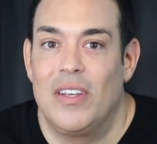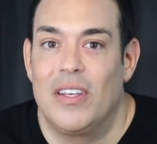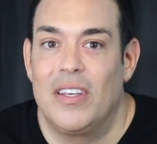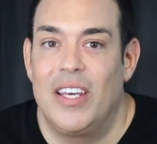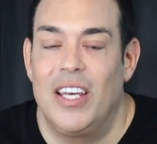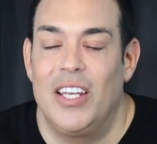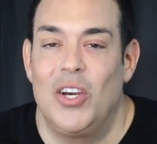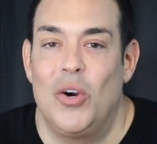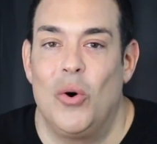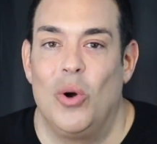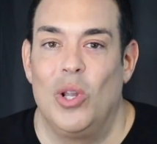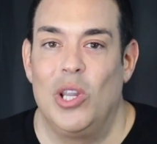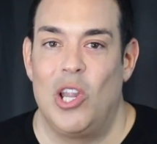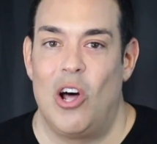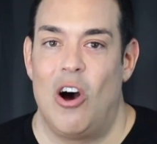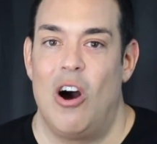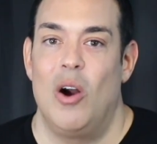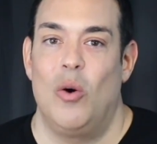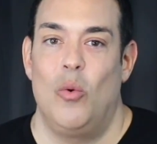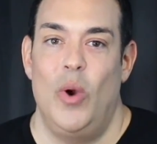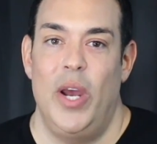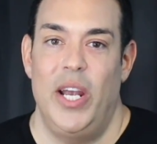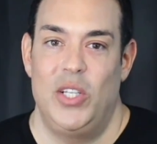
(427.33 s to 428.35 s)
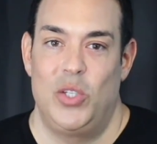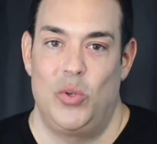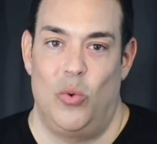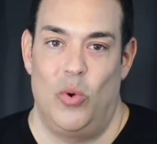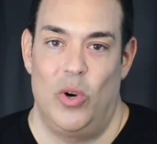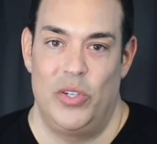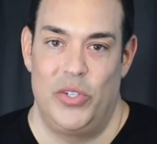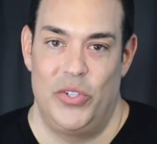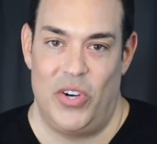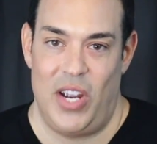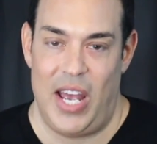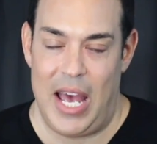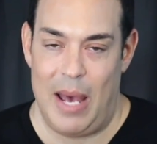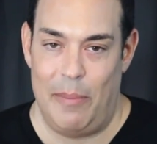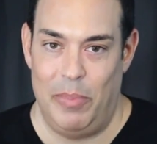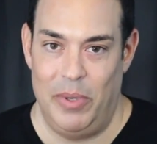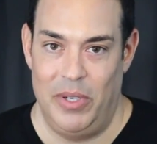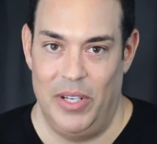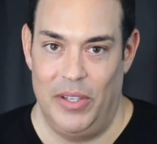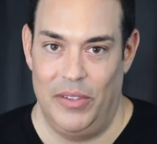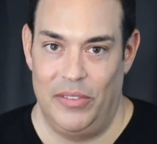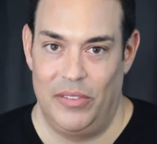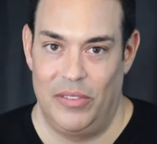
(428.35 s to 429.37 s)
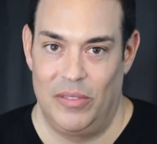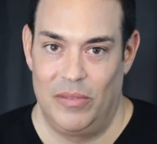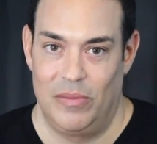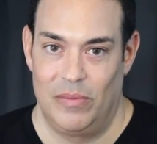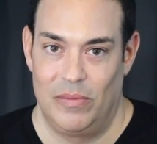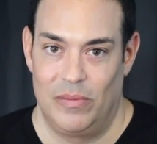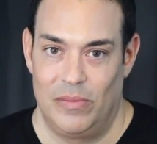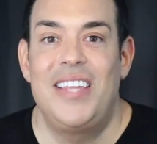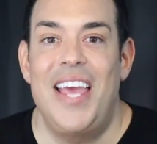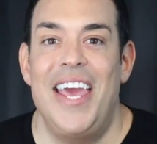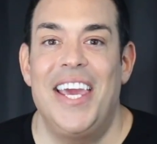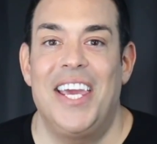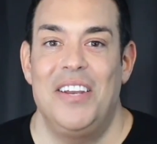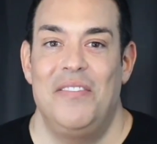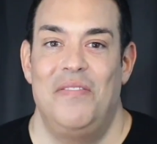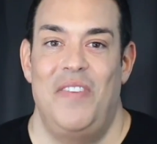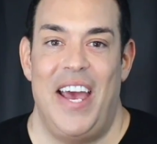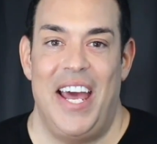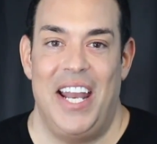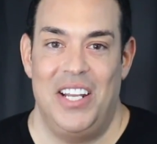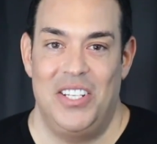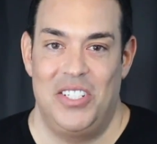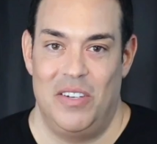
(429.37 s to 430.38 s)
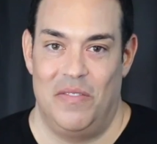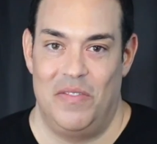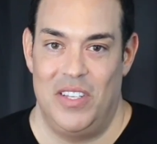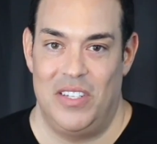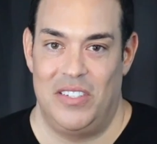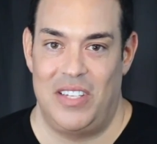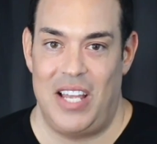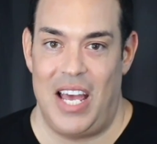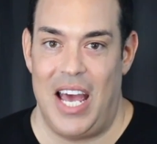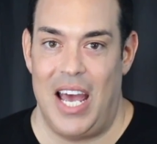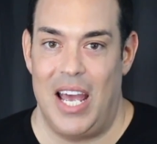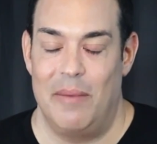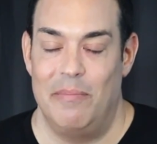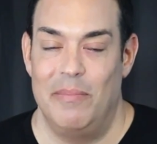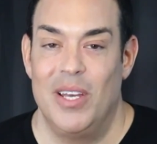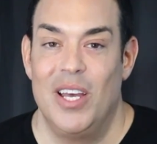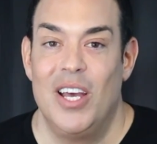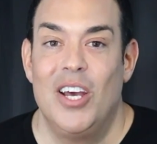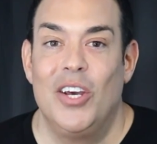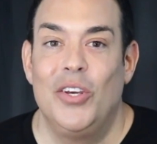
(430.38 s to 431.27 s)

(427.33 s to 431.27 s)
can go a long way towards your happiness. Take advantage of this time.